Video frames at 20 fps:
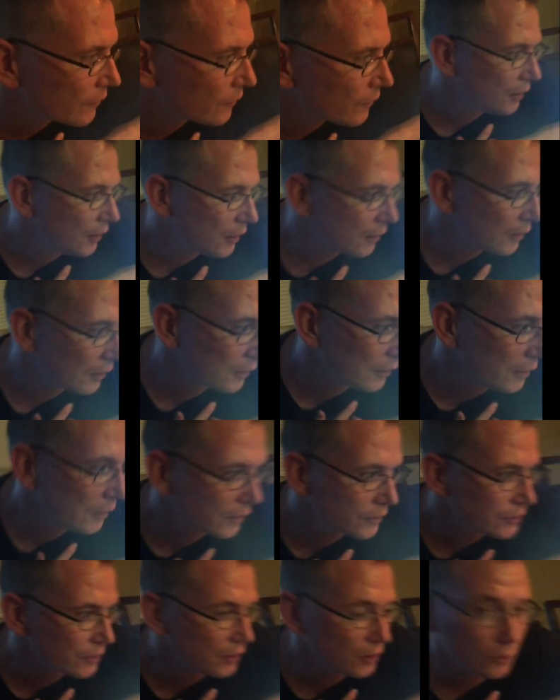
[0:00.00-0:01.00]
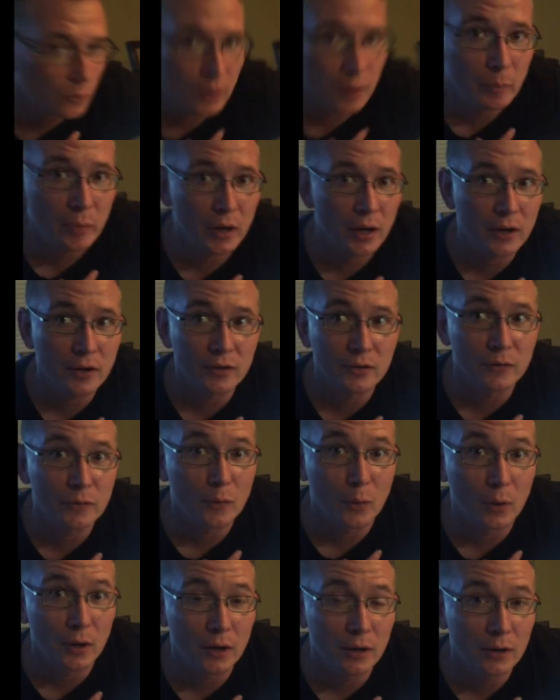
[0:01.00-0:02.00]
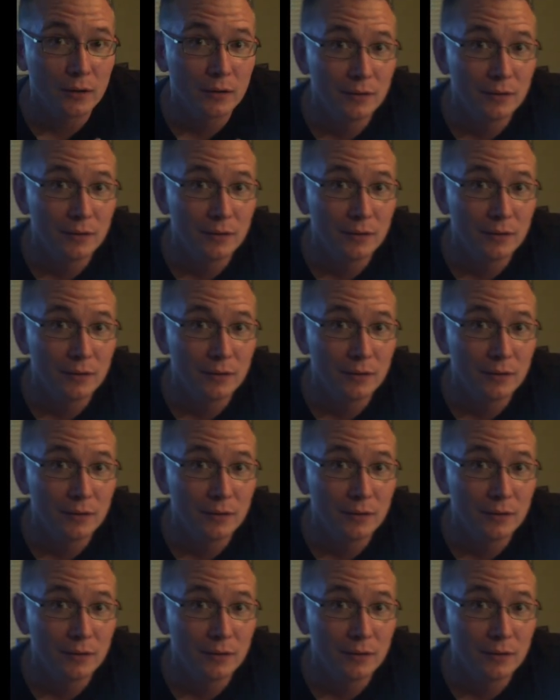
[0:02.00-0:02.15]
he clearly doesn't know what a pod is for.